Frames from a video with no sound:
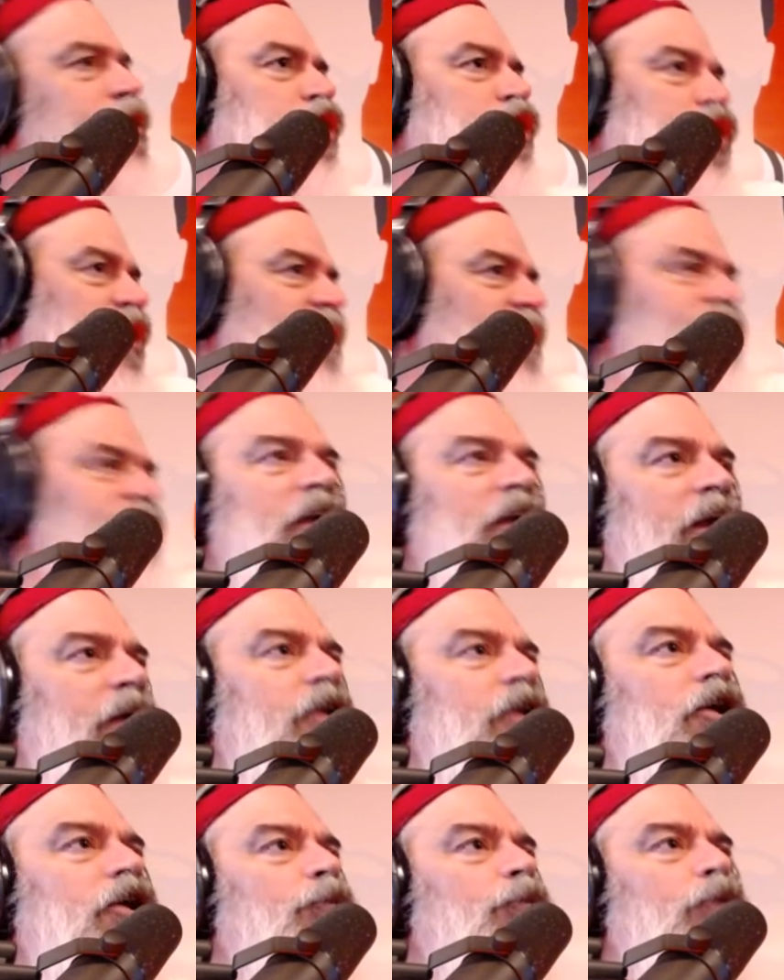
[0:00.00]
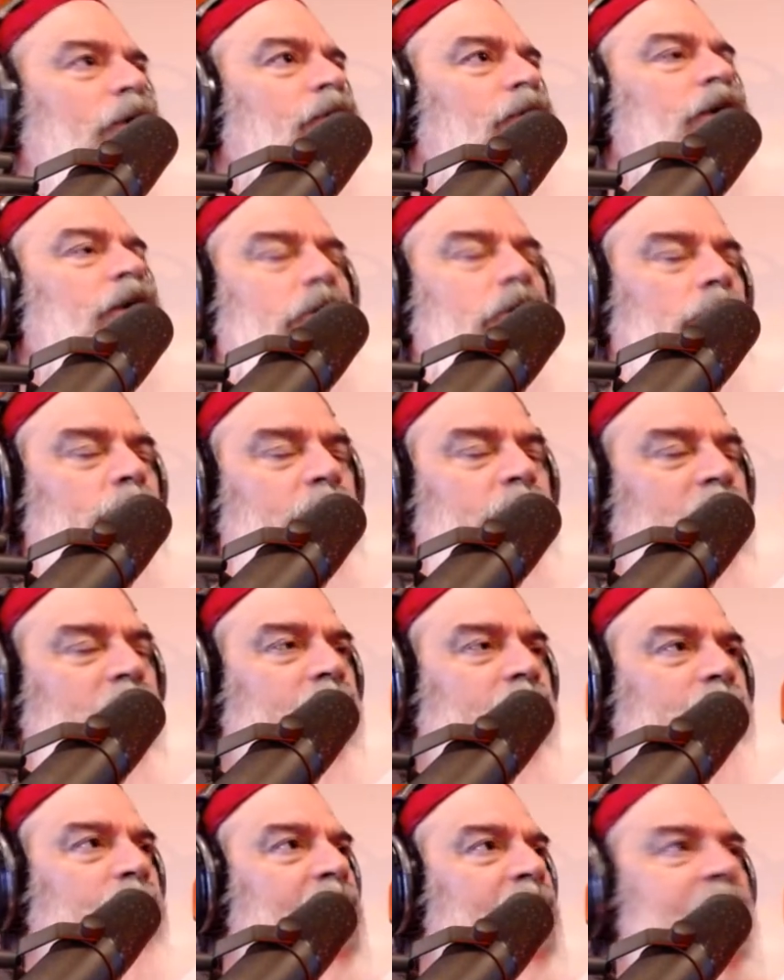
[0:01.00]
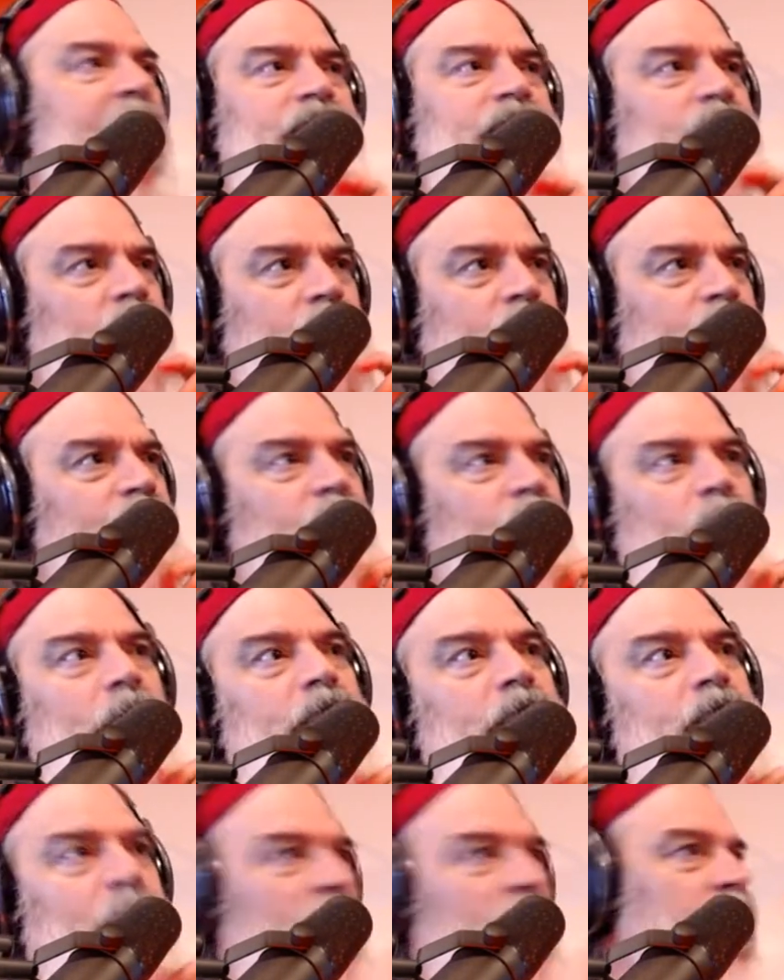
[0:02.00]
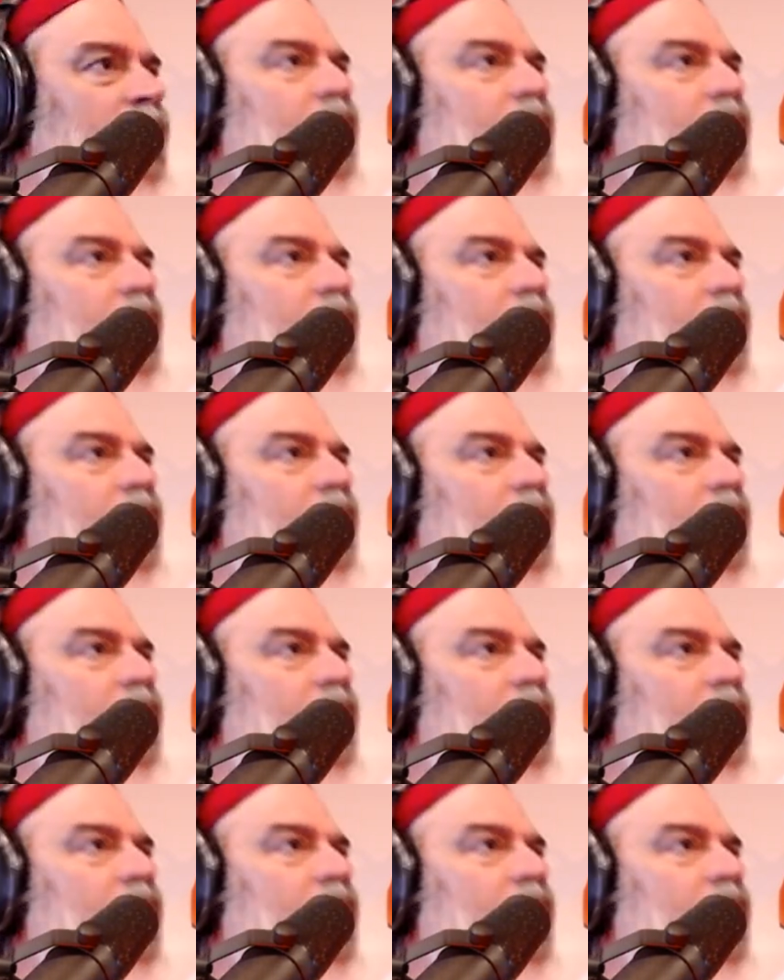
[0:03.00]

you... Well, it's shifting into really you being a master of sorts,